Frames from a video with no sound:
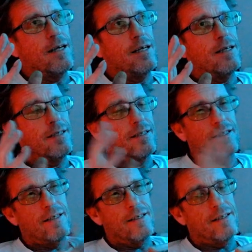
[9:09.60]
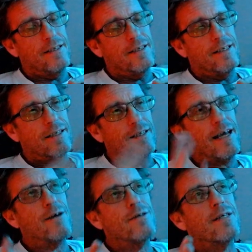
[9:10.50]
it, it
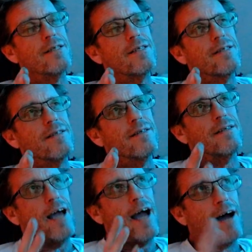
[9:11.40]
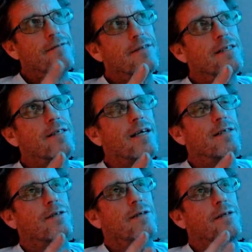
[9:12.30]
allows us to have these
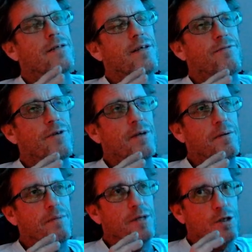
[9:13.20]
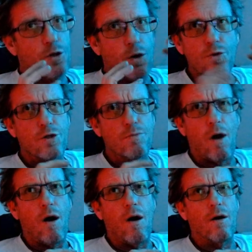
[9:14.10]
tensors and for them to be so
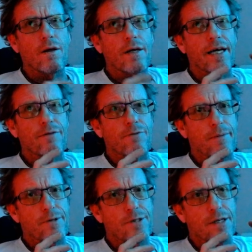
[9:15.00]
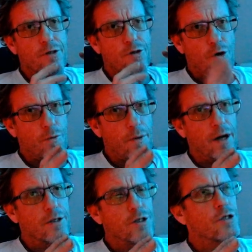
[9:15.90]
small and represent so
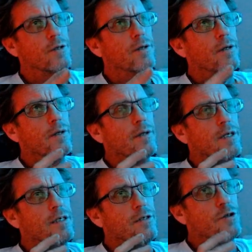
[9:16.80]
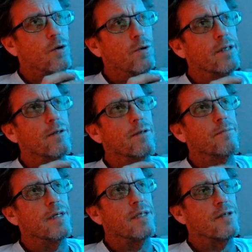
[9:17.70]
much in so little
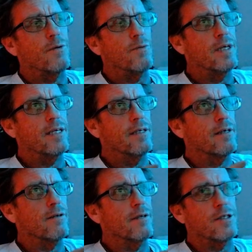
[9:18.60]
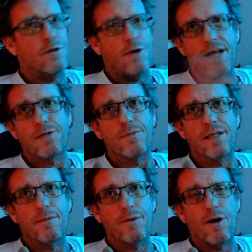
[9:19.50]
means that we can literally transmit
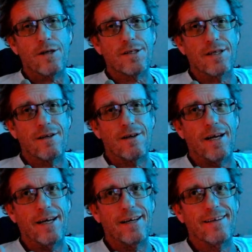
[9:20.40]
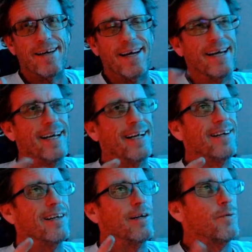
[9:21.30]
them across the internet.
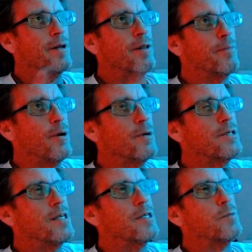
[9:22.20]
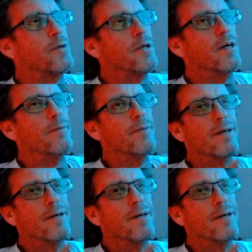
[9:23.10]
And in one of the posts I just put up,